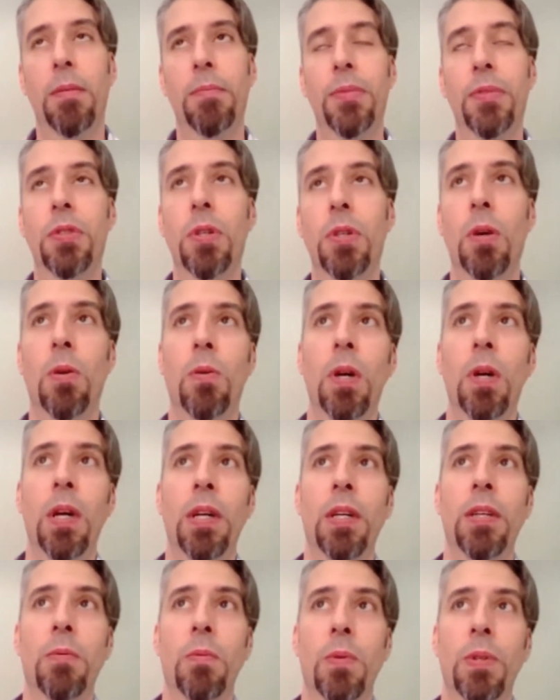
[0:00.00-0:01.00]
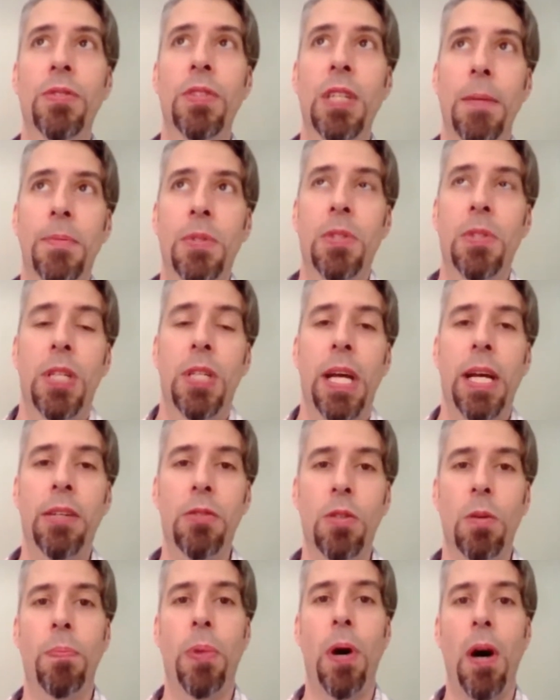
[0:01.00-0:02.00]
So when septage
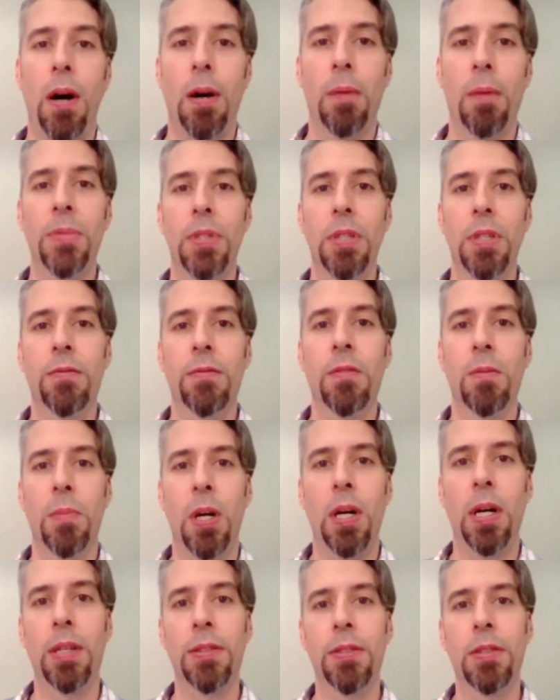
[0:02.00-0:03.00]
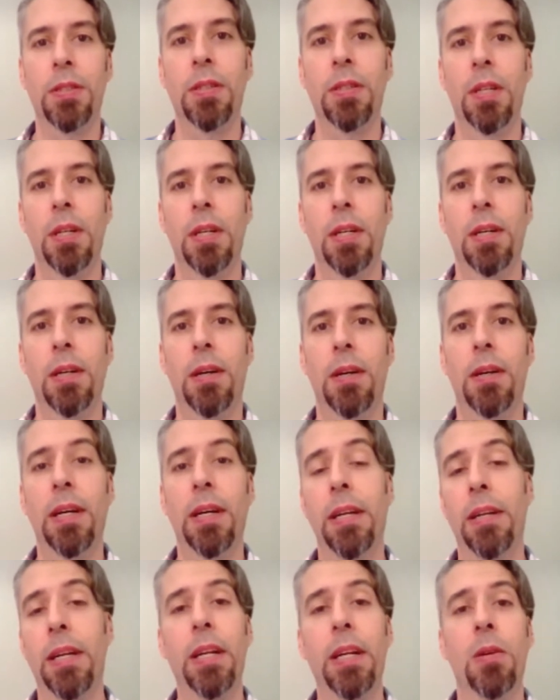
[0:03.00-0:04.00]
tanks are pumped in Vermont
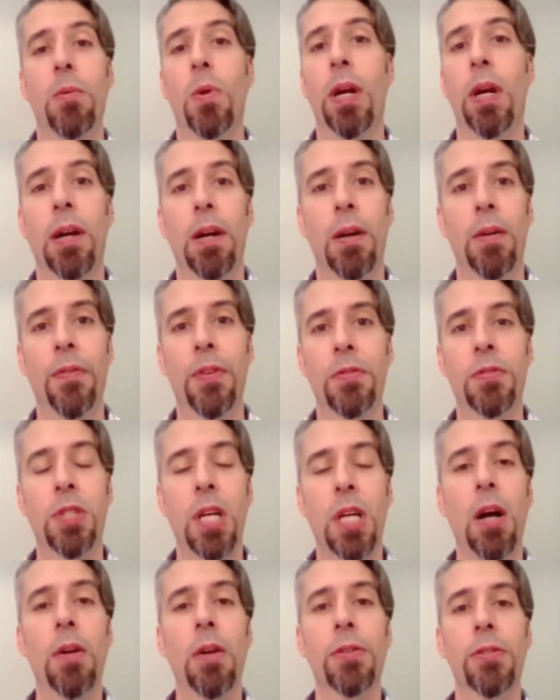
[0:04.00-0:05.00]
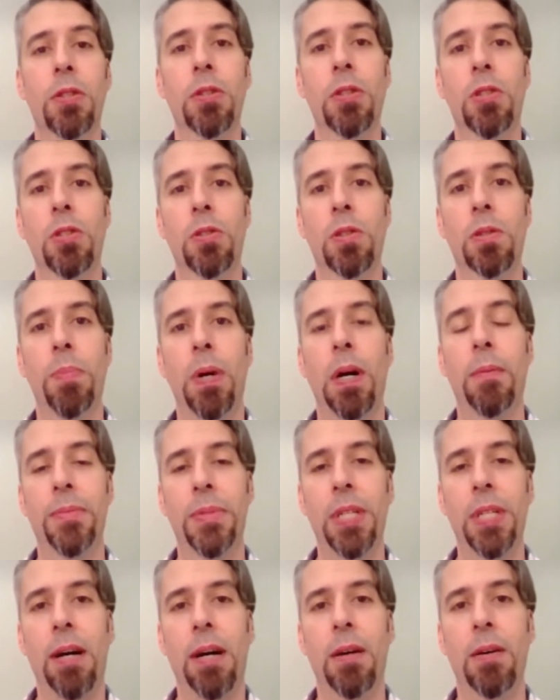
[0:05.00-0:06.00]
and anywhere, the solids are usually
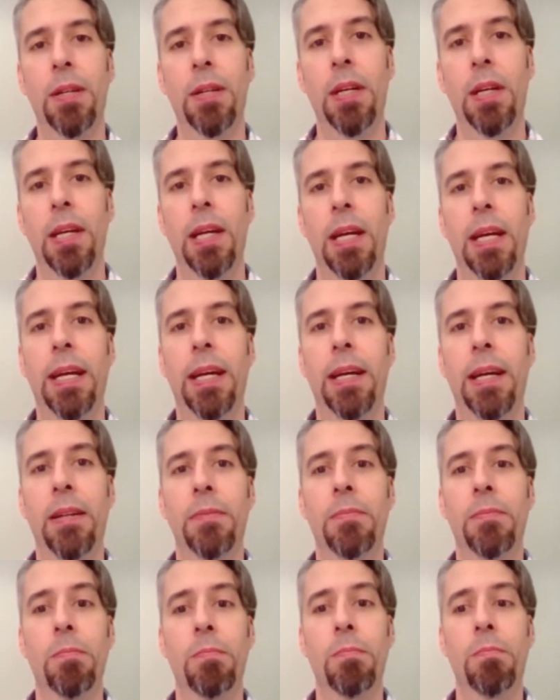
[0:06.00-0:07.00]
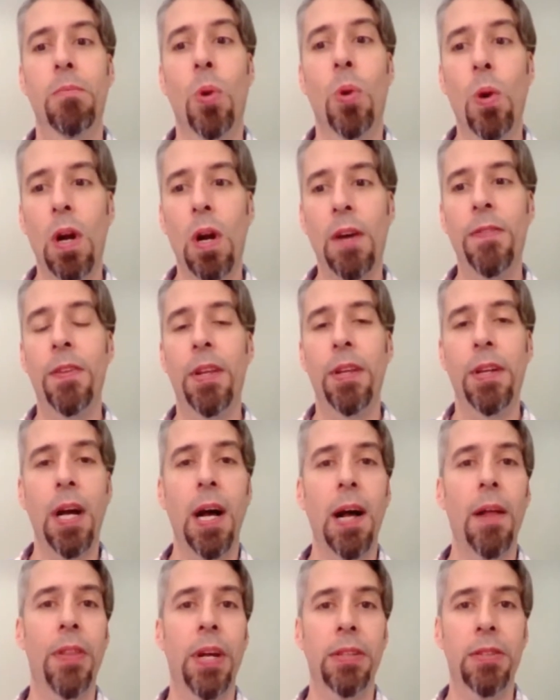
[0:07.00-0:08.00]
pumped out, and more often than
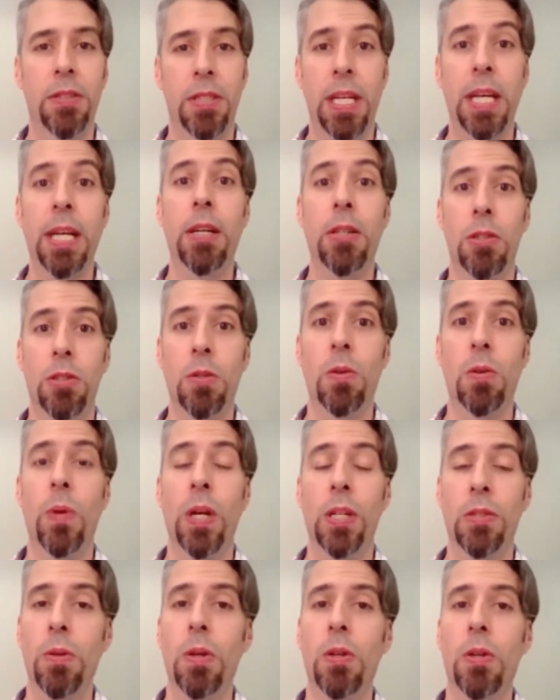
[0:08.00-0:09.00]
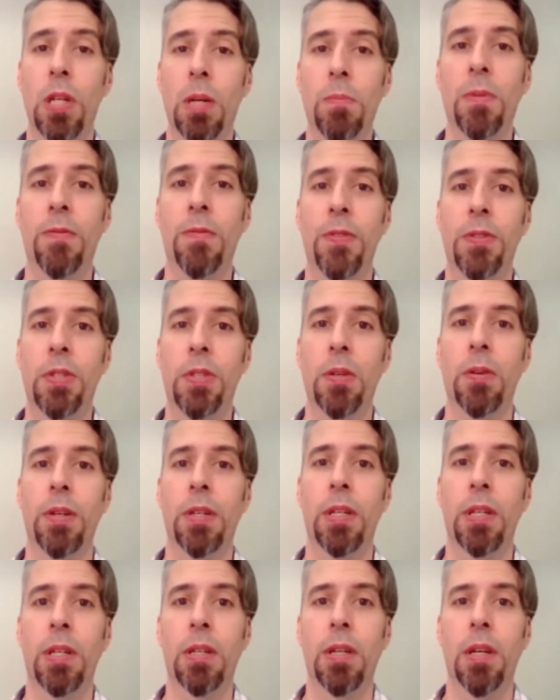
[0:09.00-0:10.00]
not, that's taken to a wastewater treatment
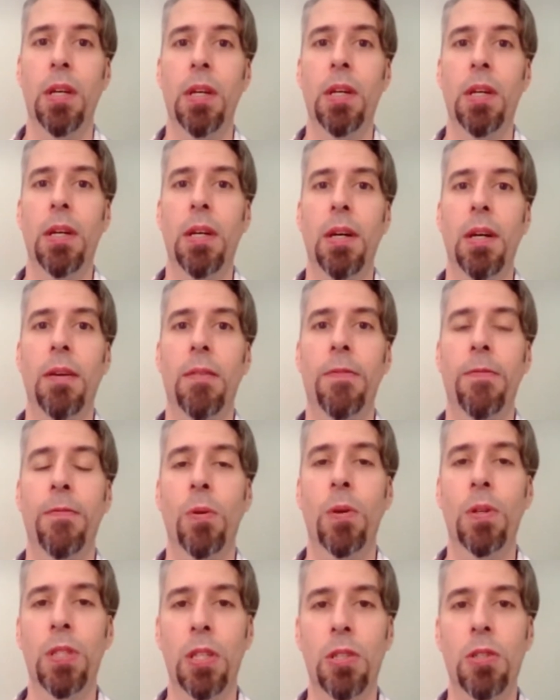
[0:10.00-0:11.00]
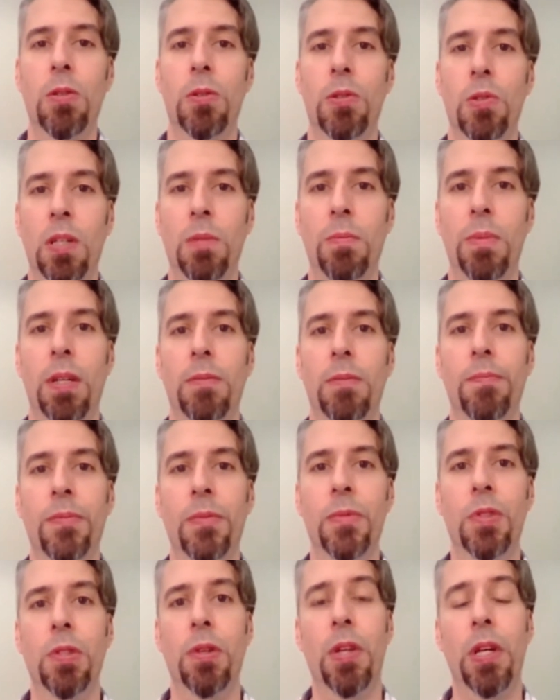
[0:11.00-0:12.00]
facility for additional treatment.
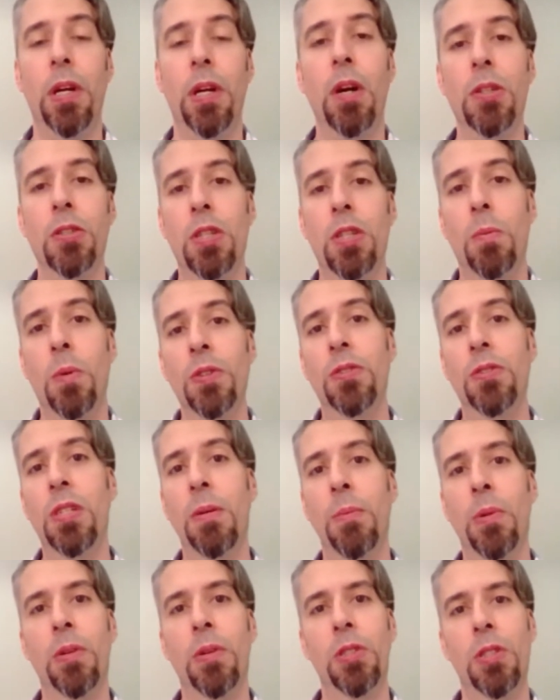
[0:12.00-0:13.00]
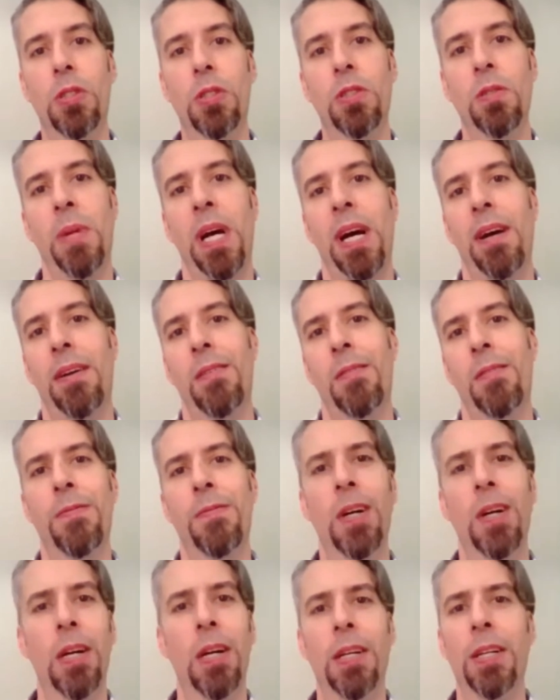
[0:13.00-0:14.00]
So they are somewhat similar. It's just a matter of
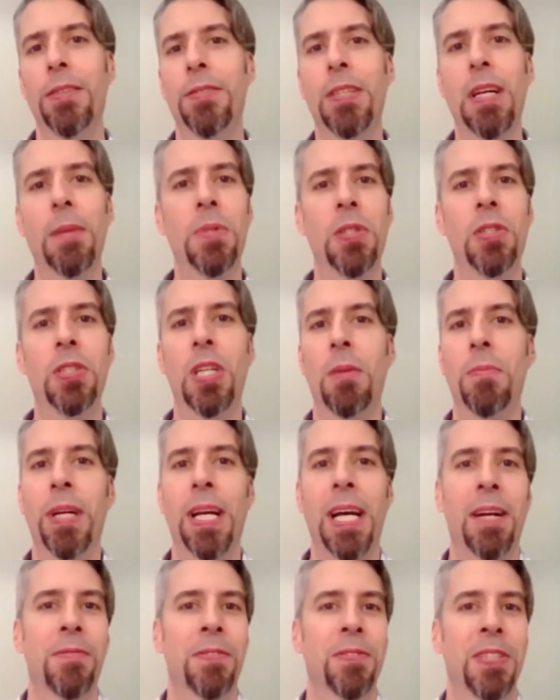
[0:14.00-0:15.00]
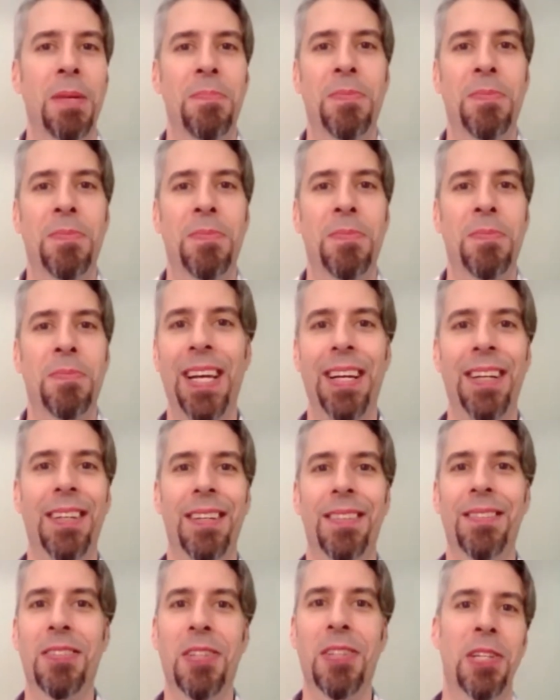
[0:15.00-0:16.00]
septage coming out of a septage tank
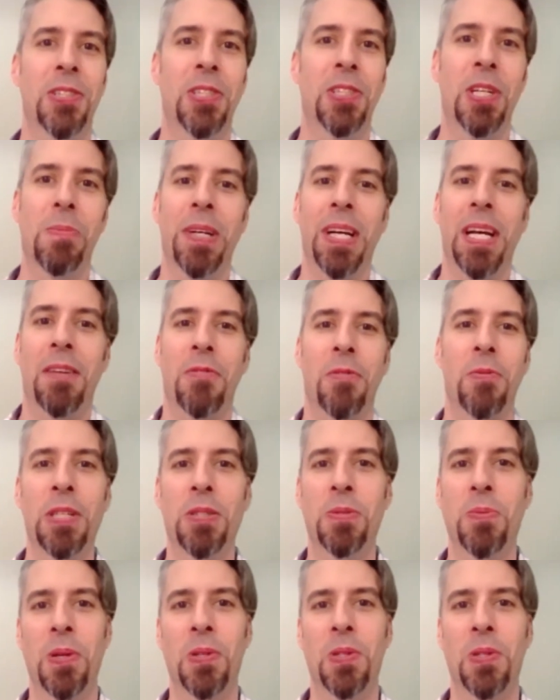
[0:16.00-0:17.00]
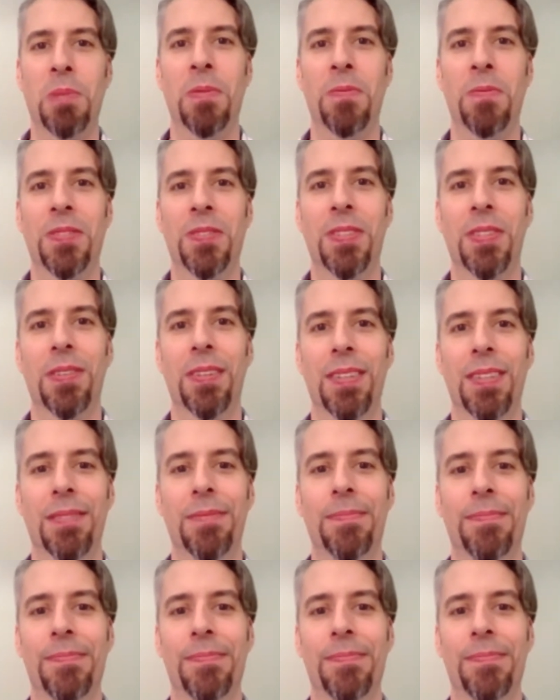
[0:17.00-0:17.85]
and sludge coming out of a wastewater treatment facility.